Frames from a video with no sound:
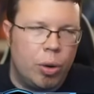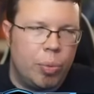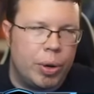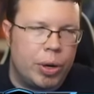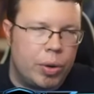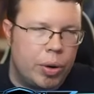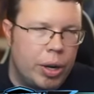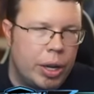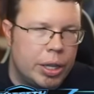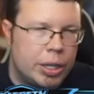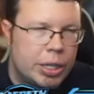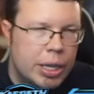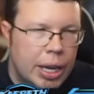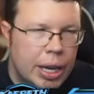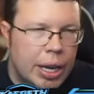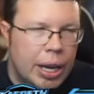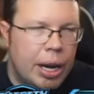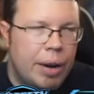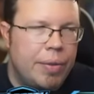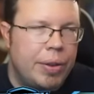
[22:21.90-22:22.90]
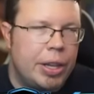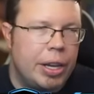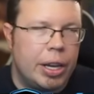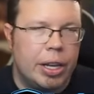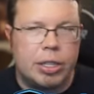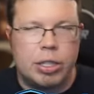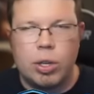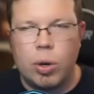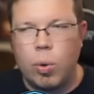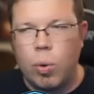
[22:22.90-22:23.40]
on Omicrons and everything.
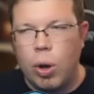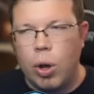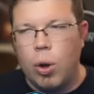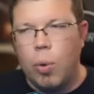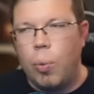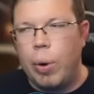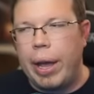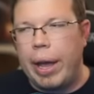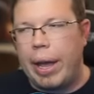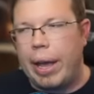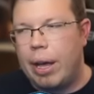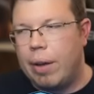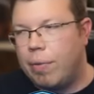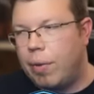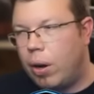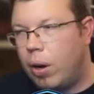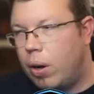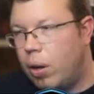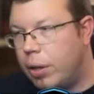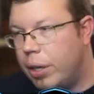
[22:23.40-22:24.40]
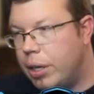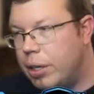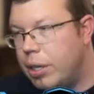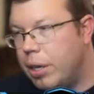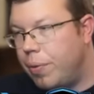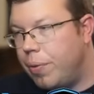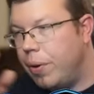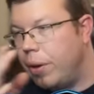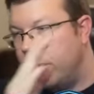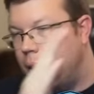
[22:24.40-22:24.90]
And so we have all these
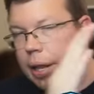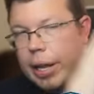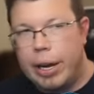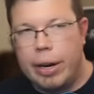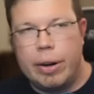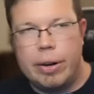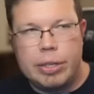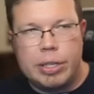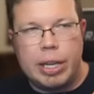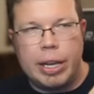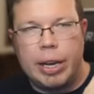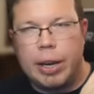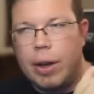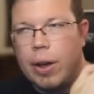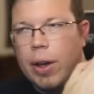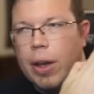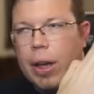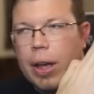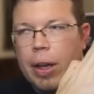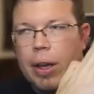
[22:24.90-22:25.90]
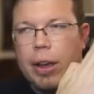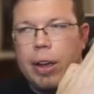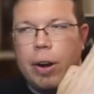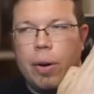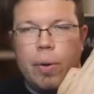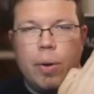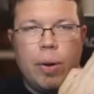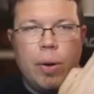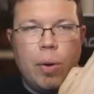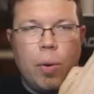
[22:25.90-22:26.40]
different layers, like, you
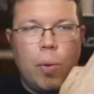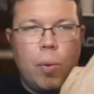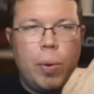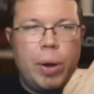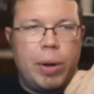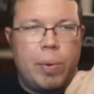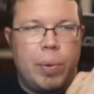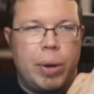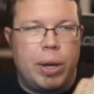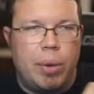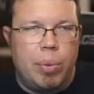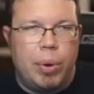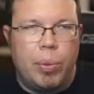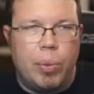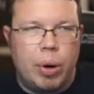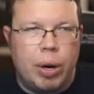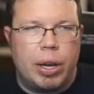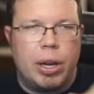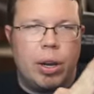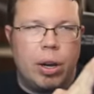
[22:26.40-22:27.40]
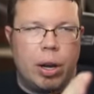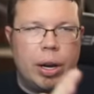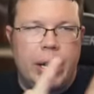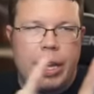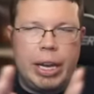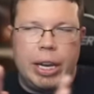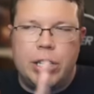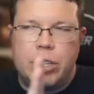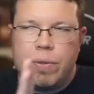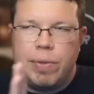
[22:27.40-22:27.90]
know, we can be working on
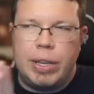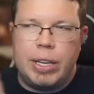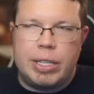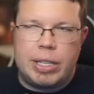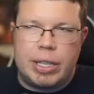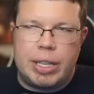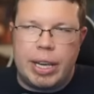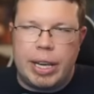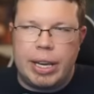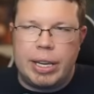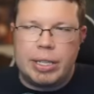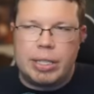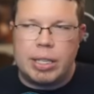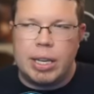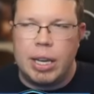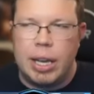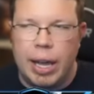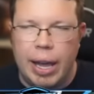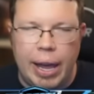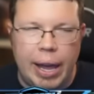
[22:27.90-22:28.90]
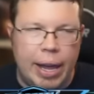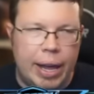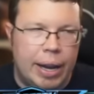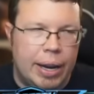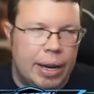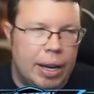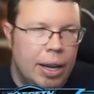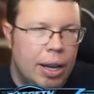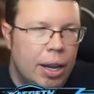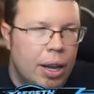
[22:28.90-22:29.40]
each of these things,
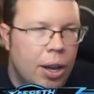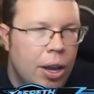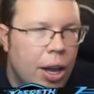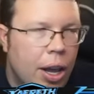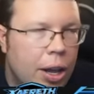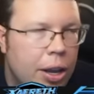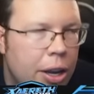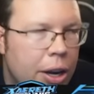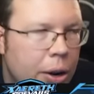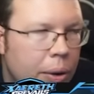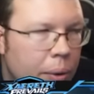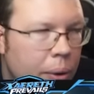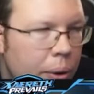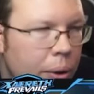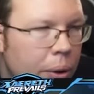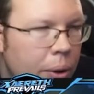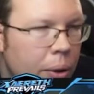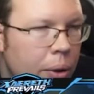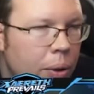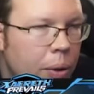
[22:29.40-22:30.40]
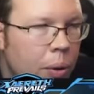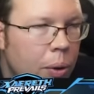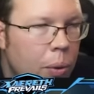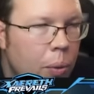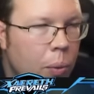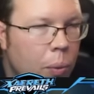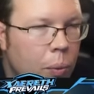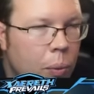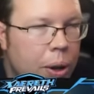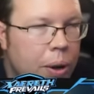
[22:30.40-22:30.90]
and, you know,
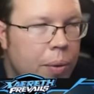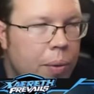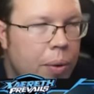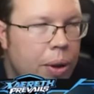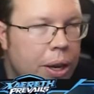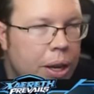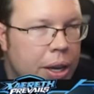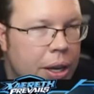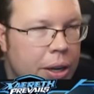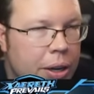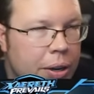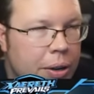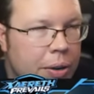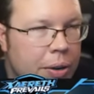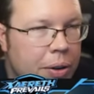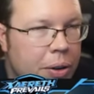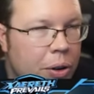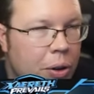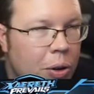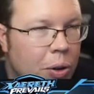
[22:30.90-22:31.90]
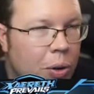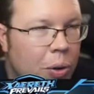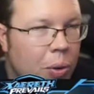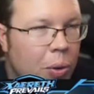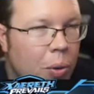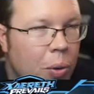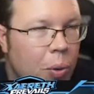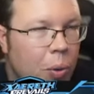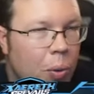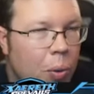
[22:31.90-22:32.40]
we can
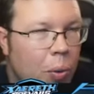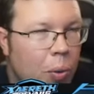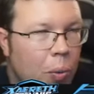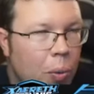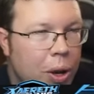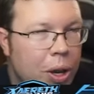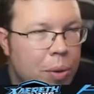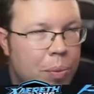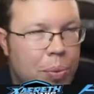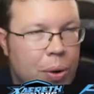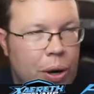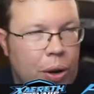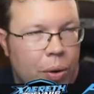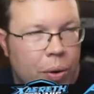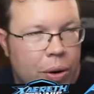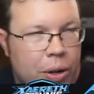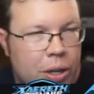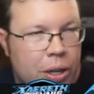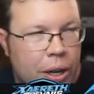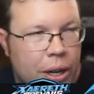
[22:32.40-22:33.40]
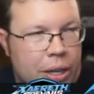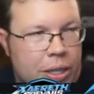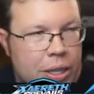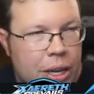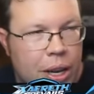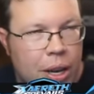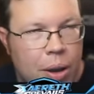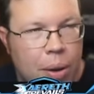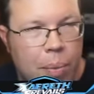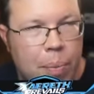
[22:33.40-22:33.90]

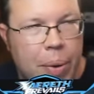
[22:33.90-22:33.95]
prioritize